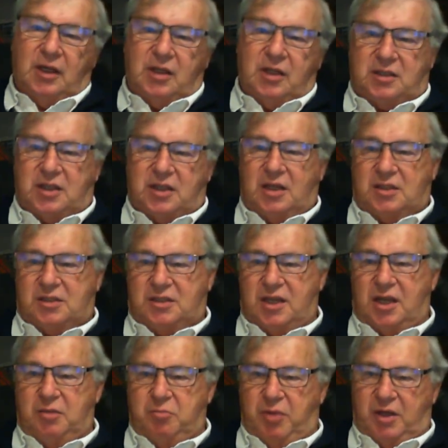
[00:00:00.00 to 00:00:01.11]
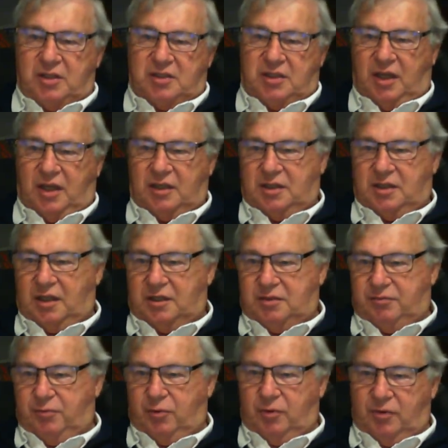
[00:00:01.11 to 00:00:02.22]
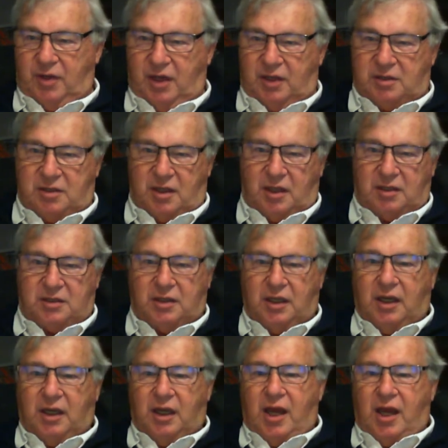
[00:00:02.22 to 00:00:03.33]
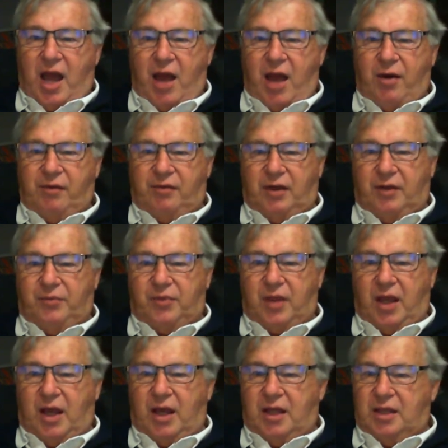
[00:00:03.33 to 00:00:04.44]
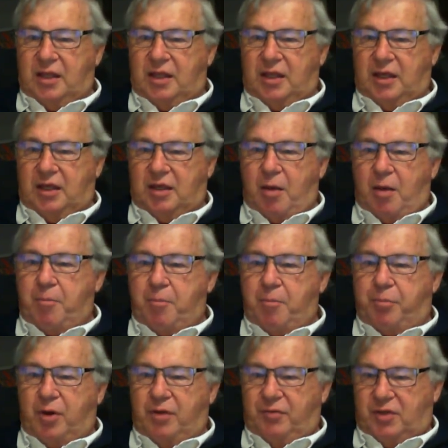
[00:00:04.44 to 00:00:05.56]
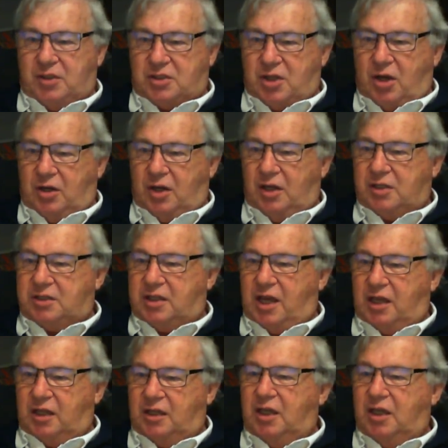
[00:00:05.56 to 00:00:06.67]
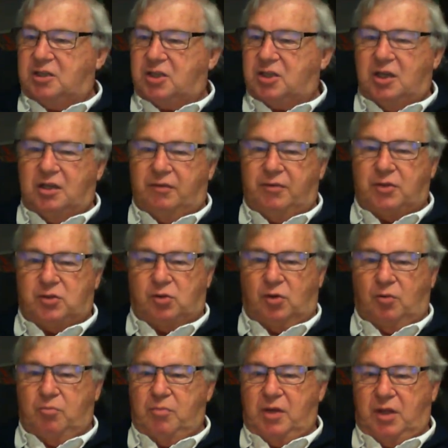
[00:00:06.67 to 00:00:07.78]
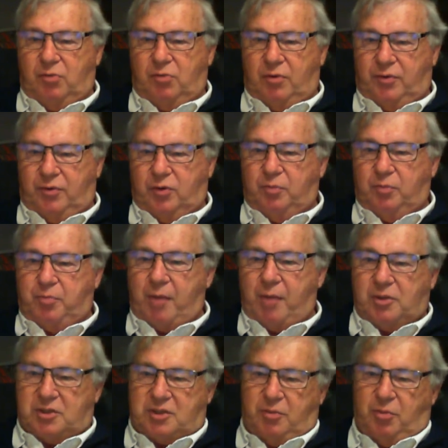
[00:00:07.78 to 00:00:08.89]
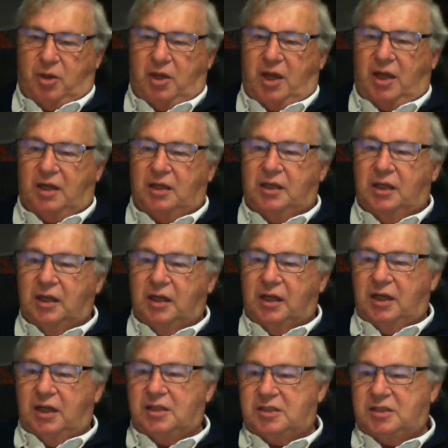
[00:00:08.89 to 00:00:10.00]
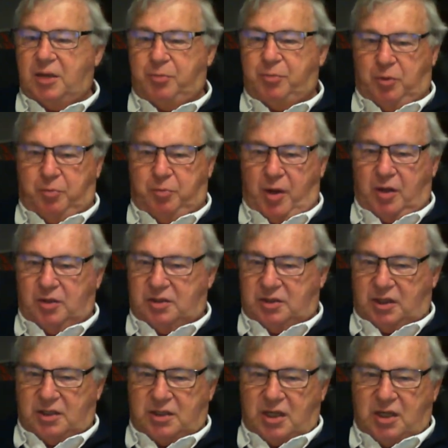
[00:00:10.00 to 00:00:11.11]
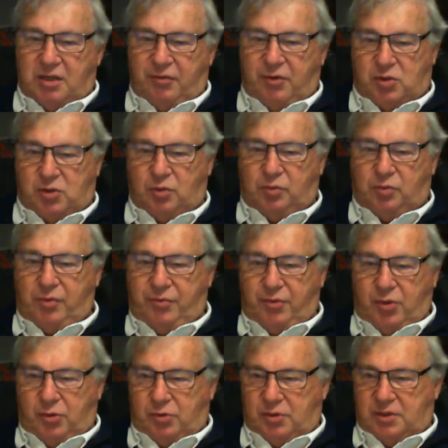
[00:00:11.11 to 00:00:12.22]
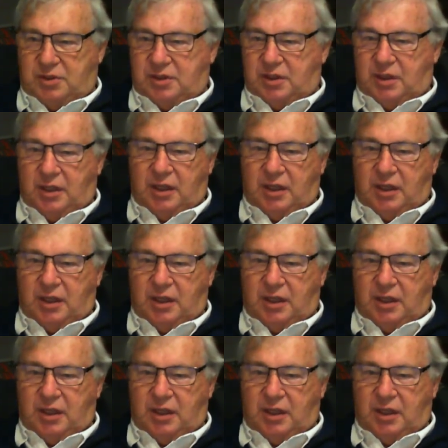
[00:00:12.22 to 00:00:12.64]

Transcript: the 10, 10 best XX for XX. However, the previous owner has taken each individual mini review and published them again in separate posts as individual reviews.